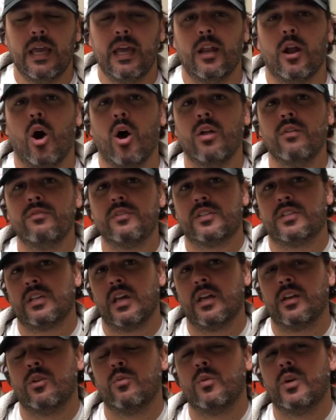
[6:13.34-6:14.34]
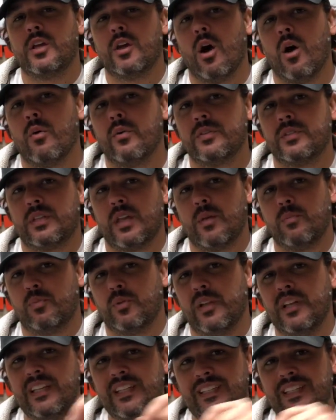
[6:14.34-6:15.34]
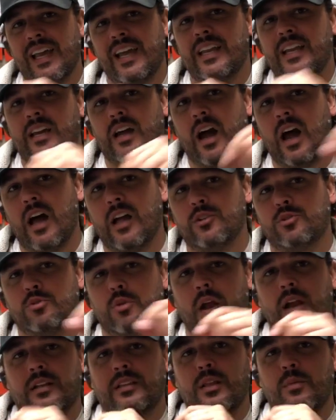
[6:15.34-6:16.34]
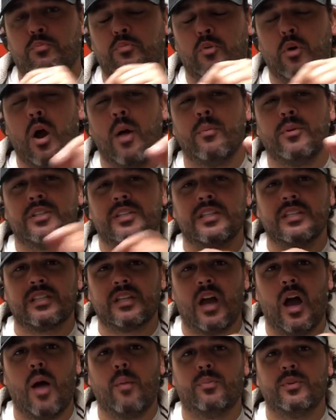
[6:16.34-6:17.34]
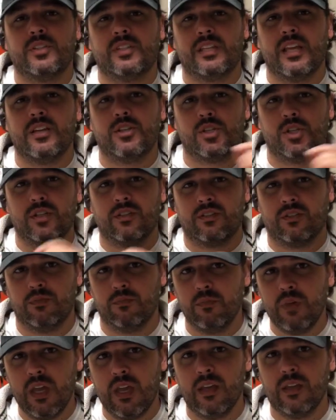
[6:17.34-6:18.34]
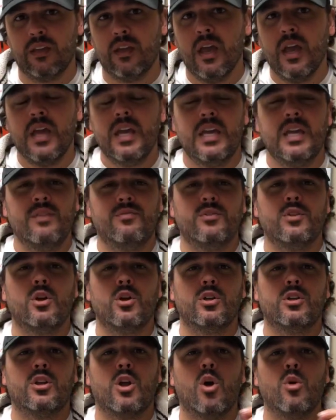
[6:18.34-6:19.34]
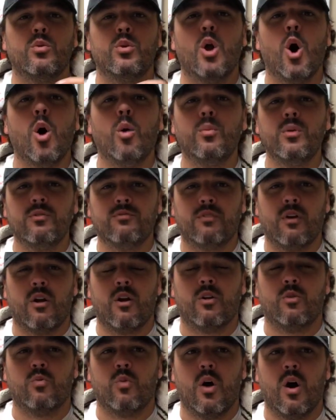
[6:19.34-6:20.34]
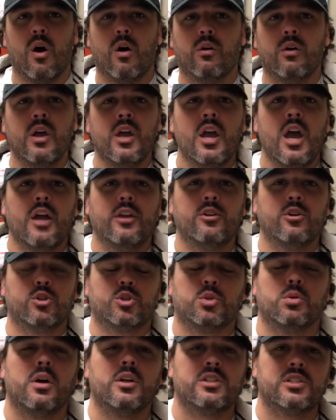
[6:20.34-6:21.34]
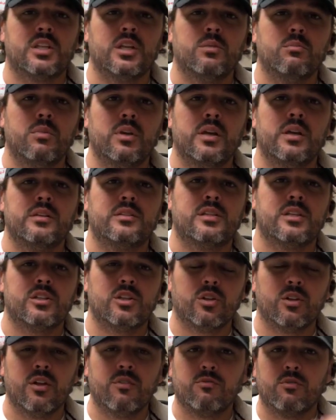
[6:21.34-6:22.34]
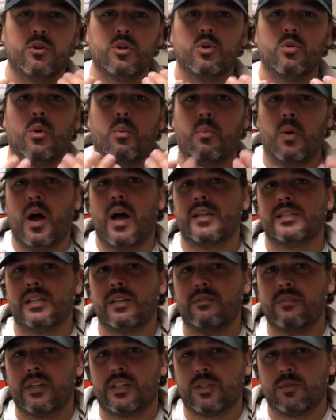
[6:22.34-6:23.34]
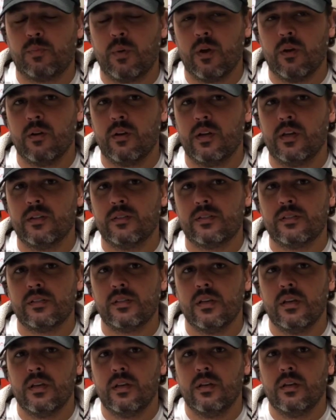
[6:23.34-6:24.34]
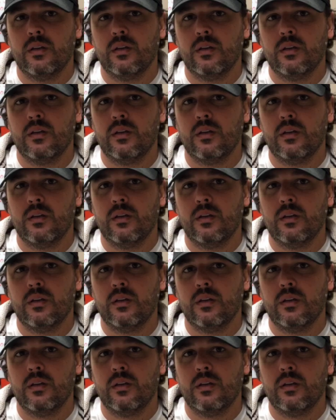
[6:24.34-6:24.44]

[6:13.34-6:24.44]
And all of a sudden we go and say, please sign a contract that promises compensation to me, even though you don't know me very well, and you're trusting me to deliver you a positive experience,